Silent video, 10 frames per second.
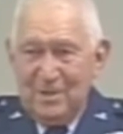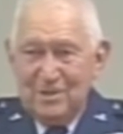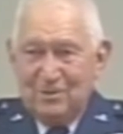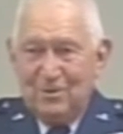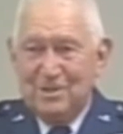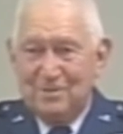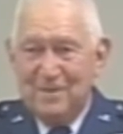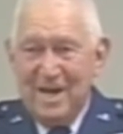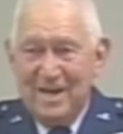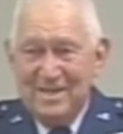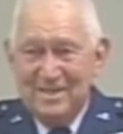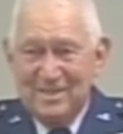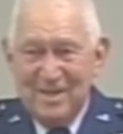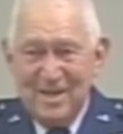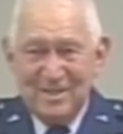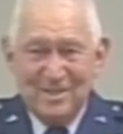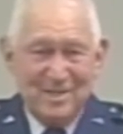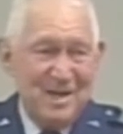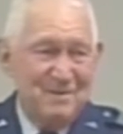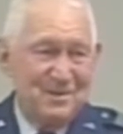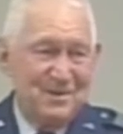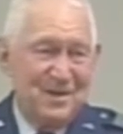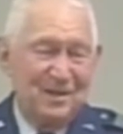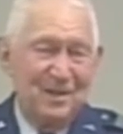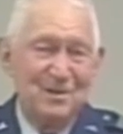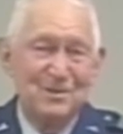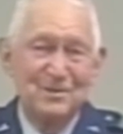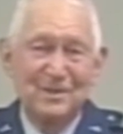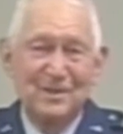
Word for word: squash them out of your seams of your clothes.